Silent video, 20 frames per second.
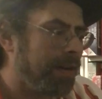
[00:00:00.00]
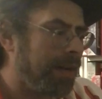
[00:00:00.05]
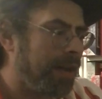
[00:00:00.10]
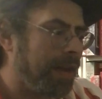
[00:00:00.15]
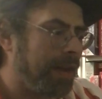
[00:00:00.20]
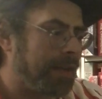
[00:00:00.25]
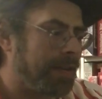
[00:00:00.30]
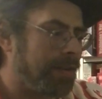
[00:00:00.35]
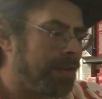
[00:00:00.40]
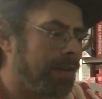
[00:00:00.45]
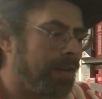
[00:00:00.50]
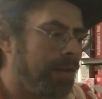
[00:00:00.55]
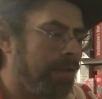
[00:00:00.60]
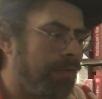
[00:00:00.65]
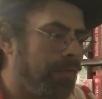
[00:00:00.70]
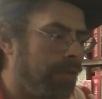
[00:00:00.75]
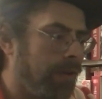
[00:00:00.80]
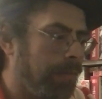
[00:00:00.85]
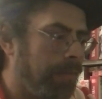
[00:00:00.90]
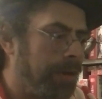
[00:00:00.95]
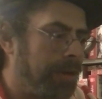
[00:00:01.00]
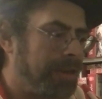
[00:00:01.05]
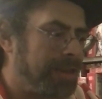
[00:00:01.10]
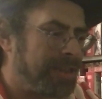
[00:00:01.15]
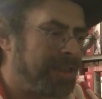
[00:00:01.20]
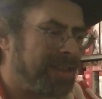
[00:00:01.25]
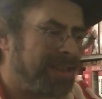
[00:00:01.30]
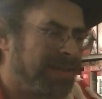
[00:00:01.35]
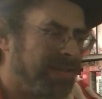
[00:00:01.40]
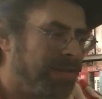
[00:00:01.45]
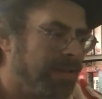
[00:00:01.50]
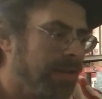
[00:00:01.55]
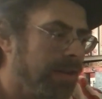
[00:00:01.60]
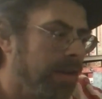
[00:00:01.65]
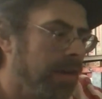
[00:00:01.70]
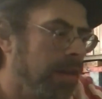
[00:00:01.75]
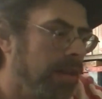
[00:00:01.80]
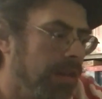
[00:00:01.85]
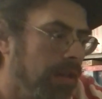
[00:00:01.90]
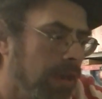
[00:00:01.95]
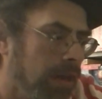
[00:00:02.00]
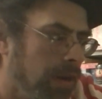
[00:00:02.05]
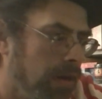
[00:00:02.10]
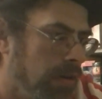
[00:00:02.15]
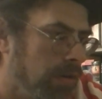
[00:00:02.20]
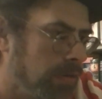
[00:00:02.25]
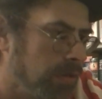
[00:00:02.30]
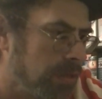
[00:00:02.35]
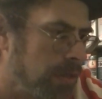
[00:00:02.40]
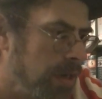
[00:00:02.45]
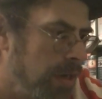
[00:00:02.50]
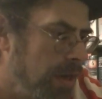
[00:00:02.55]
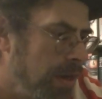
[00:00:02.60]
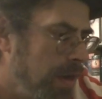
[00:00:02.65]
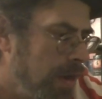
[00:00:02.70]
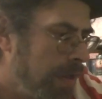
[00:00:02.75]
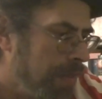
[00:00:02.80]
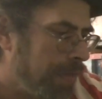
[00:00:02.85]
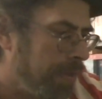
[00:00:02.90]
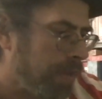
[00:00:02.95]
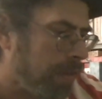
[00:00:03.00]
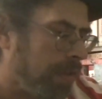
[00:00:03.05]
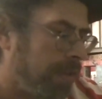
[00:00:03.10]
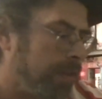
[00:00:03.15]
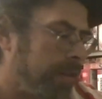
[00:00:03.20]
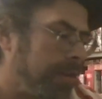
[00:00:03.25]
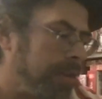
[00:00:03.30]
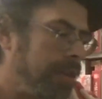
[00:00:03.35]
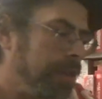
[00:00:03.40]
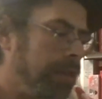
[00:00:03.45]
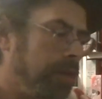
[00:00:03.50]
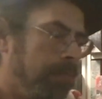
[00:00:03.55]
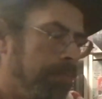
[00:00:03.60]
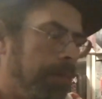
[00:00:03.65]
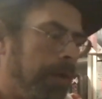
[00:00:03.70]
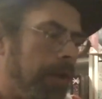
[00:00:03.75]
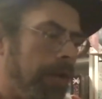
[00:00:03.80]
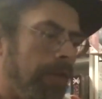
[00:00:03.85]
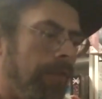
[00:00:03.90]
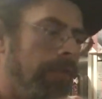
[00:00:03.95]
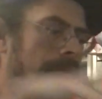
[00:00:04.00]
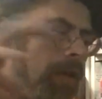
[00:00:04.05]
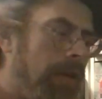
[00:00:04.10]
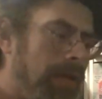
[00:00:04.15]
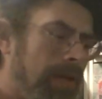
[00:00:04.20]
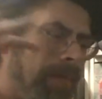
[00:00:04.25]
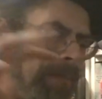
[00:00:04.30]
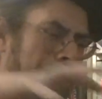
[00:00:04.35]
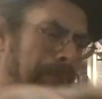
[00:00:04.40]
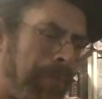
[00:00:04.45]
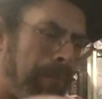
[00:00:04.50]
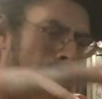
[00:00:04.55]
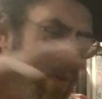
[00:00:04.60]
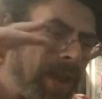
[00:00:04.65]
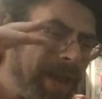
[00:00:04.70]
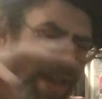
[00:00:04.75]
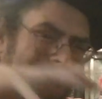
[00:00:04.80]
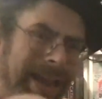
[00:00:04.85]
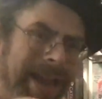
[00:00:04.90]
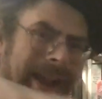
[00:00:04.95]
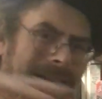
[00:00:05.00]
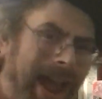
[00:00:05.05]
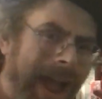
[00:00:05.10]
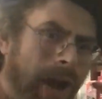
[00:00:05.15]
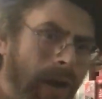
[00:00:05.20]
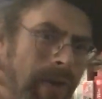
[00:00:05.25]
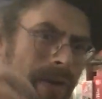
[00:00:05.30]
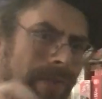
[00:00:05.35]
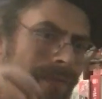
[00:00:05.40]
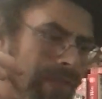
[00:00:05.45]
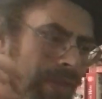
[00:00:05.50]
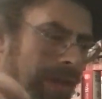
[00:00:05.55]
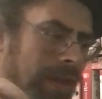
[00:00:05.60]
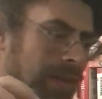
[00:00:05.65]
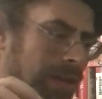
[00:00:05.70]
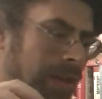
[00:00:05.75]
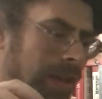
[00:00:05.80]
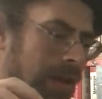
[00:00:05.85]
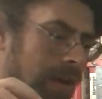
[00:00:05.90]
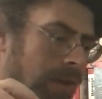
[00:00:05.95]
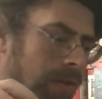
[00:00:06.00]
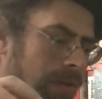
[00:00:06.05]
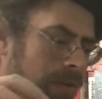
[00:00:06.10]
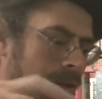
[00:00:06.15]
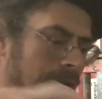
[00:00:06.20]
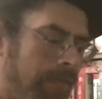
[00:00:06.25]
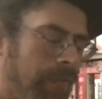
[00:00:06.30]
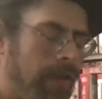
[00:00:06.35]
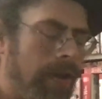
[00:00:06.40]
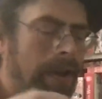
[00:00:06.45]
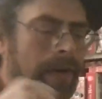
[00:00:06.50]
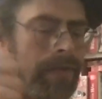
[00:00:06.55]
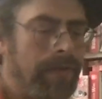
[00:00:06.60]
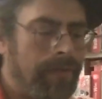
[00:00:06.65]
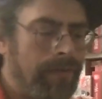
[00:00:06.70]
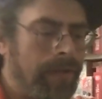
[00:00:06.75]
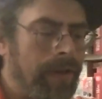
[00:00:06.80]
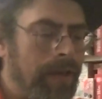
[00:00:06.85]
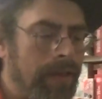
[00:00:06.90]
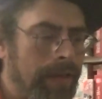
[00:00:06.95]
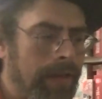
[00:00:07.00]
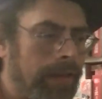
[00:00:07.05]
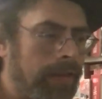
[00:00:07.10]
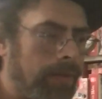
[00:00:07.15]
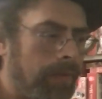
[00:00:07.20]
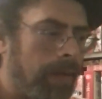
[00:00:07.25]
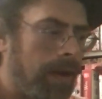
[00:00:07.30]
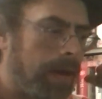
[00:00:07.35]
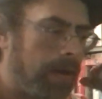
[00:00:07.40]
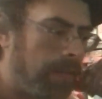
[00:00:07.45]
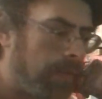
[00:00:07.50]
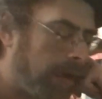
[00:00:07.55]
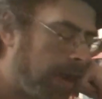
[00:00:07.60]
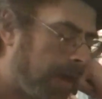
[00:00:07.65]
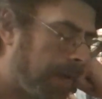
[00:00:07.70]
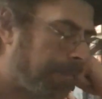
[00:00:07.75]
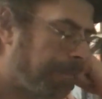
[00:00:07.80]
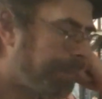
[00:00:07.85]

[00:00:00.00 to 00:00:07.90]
I turn it from. It just sort of glows. There's a little bit of boinging out of the glow if you have it facing the right way.